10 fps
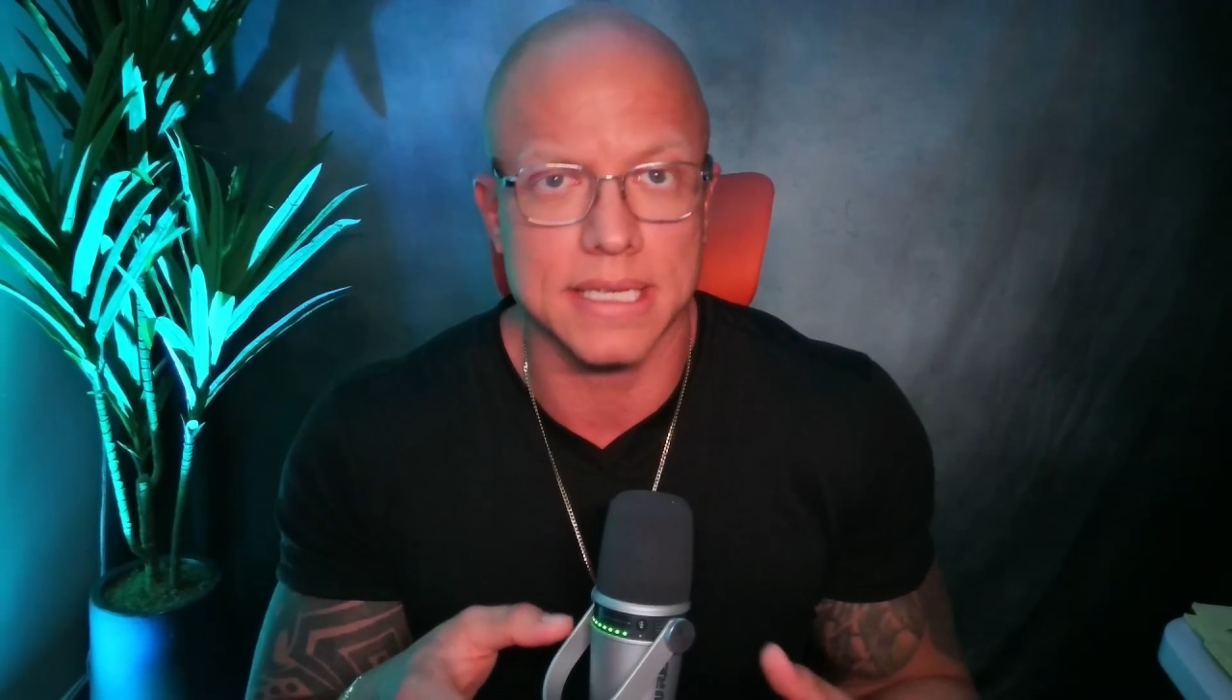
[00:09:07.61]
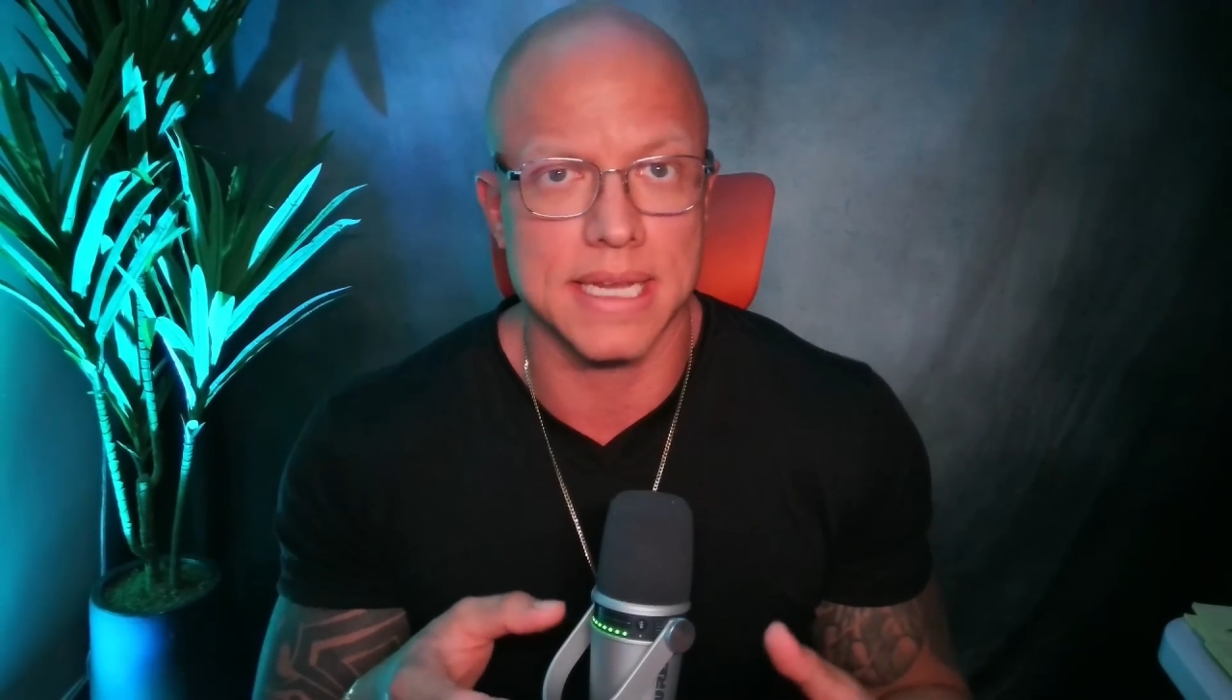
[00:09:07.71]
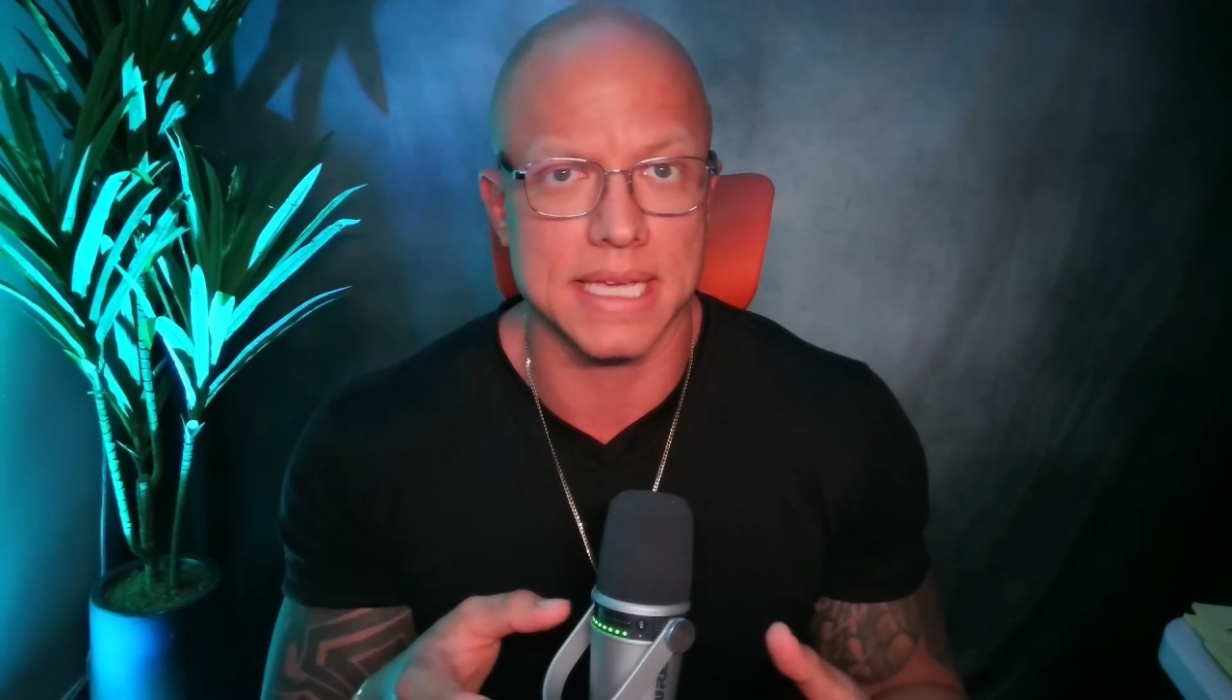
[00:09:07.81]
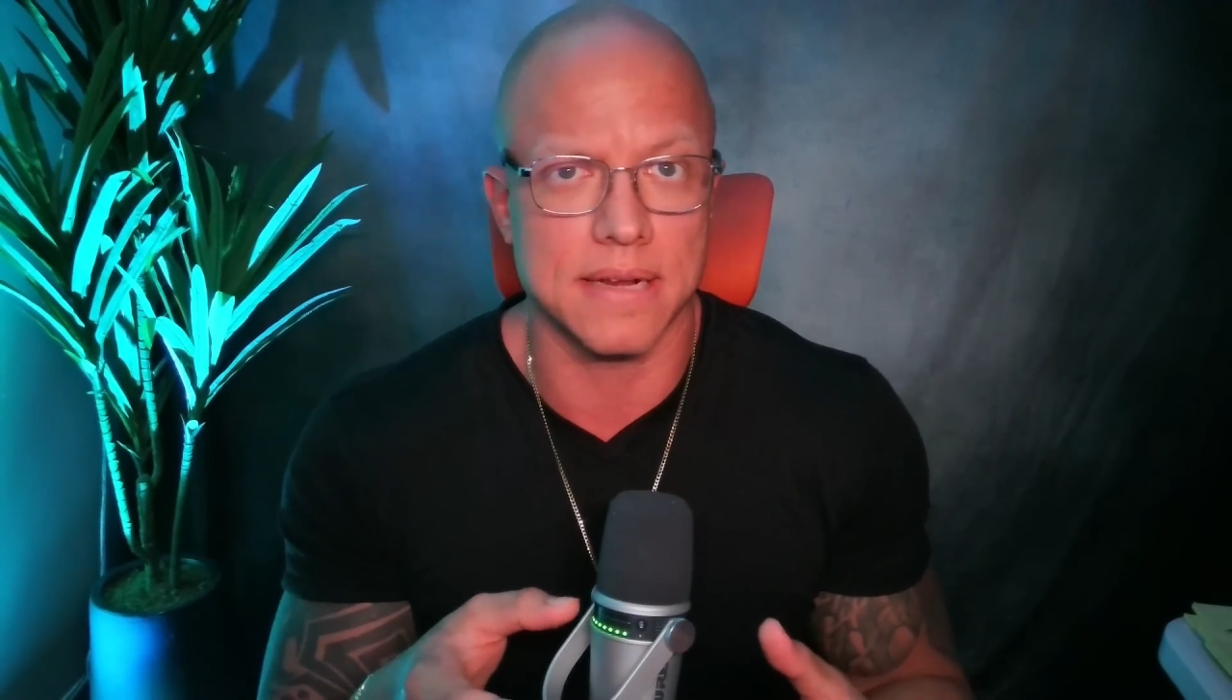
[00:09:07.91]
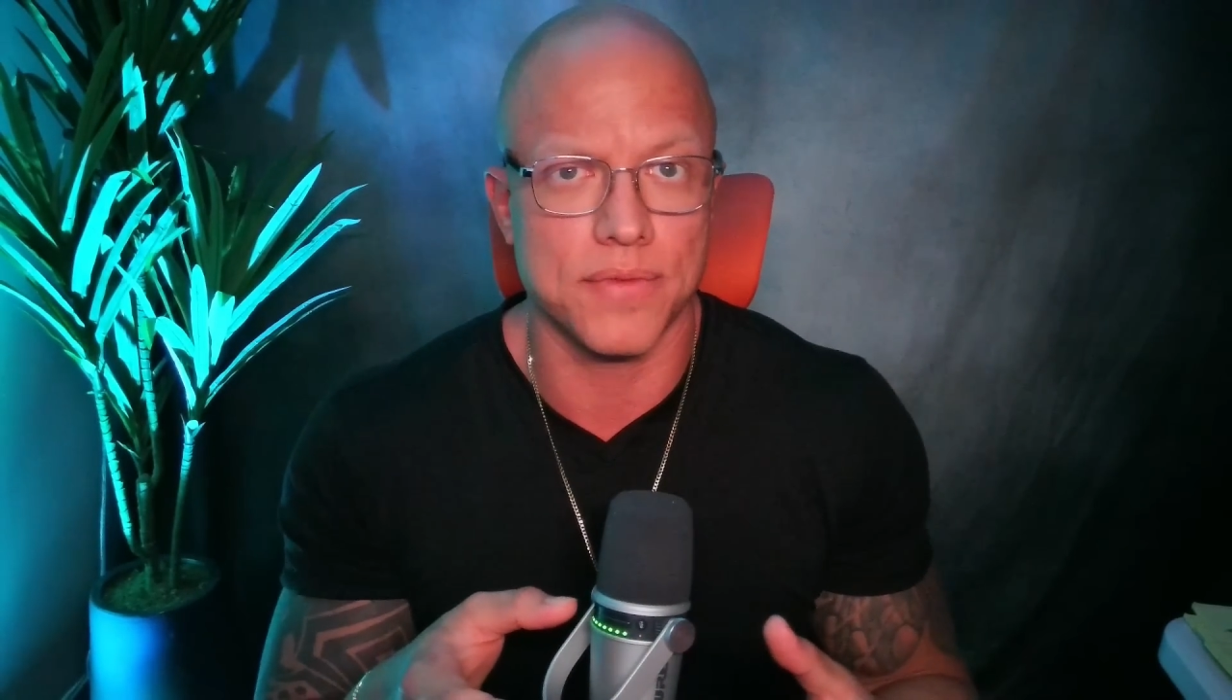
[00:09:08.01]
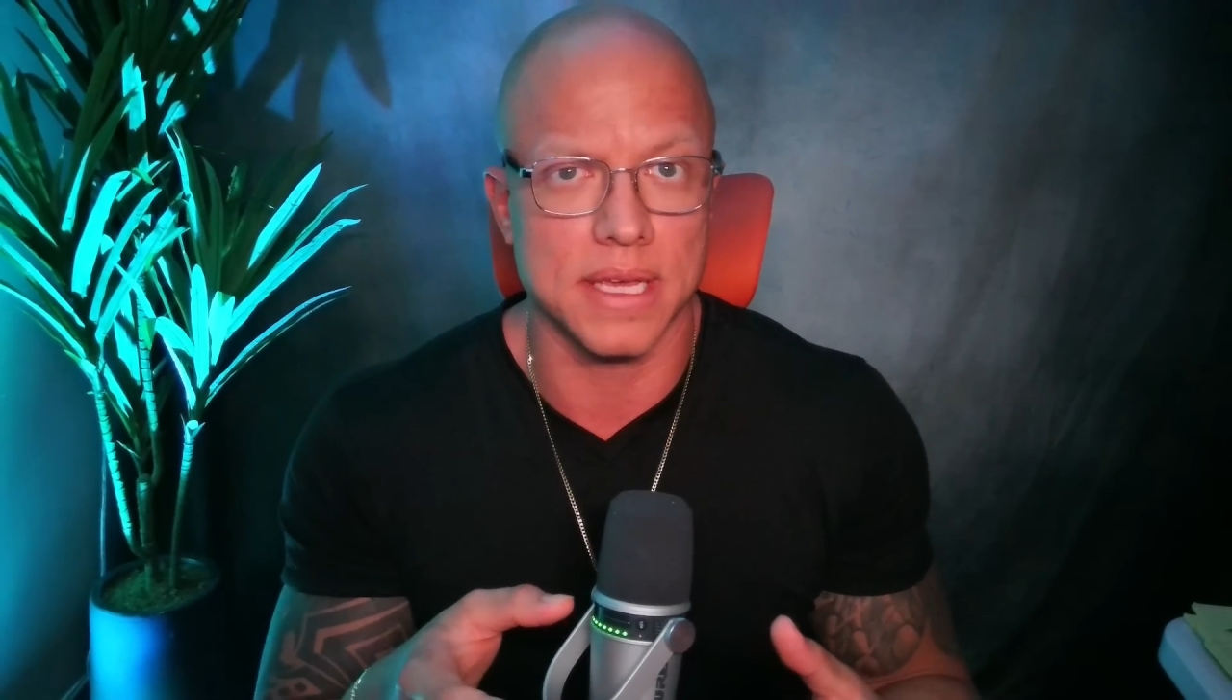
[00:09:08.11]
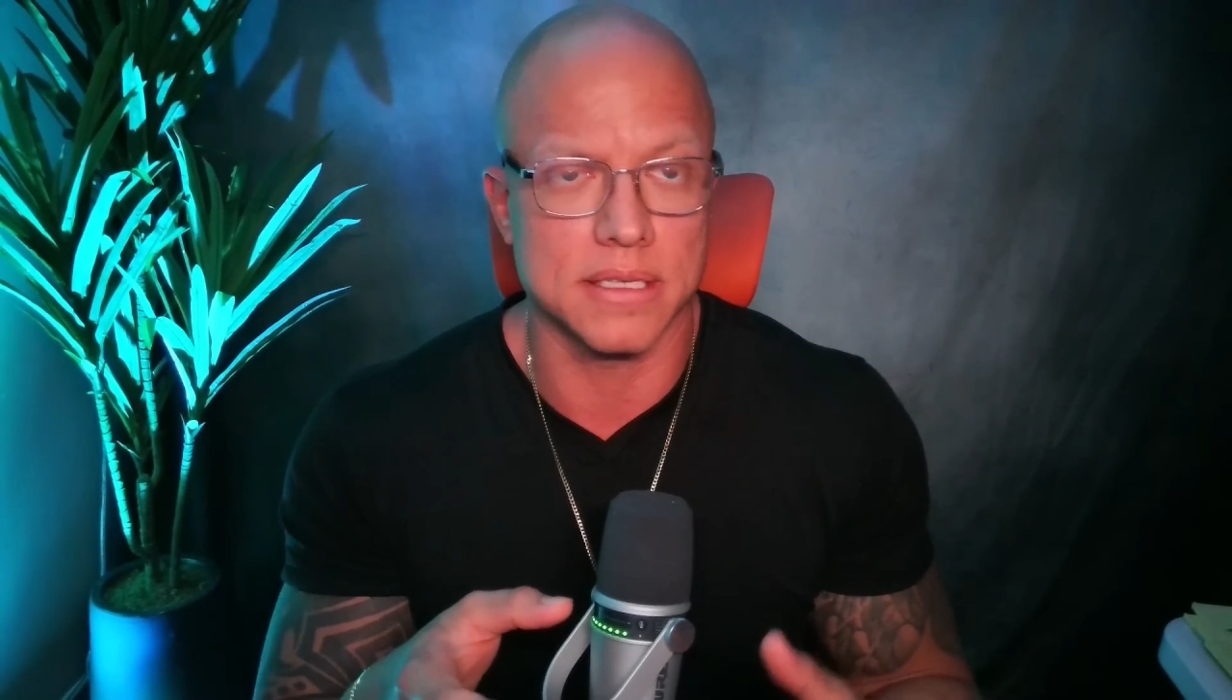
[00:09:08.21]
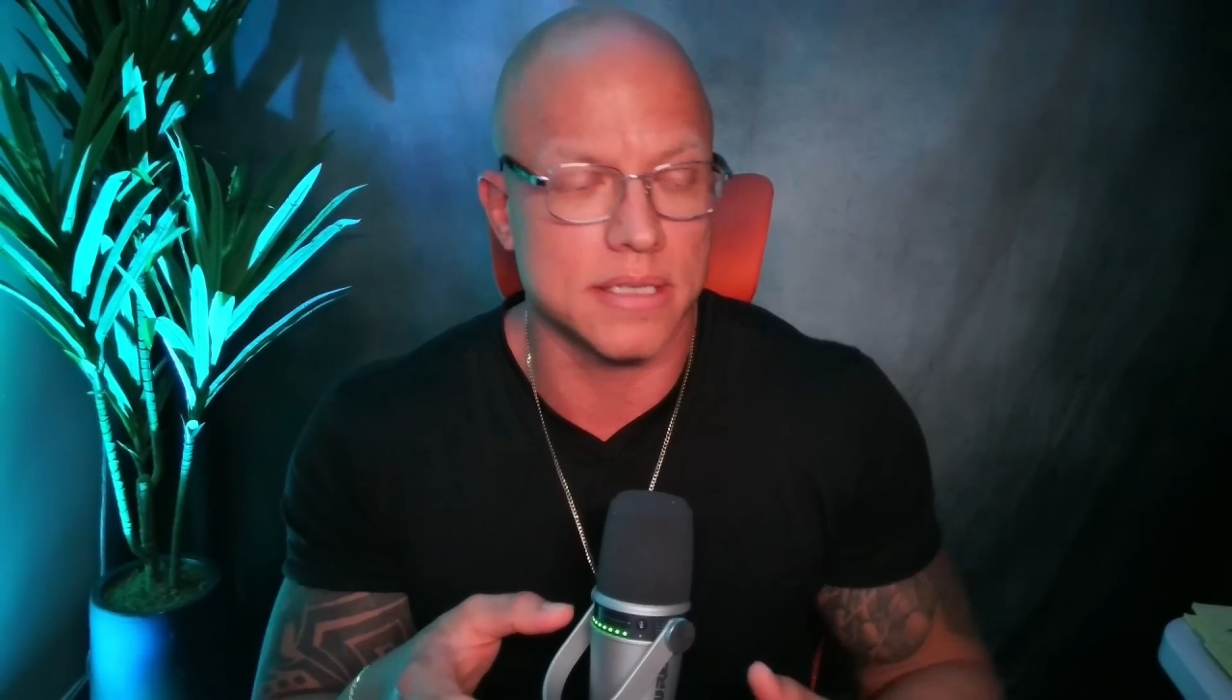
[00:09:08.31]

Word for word: to negative things.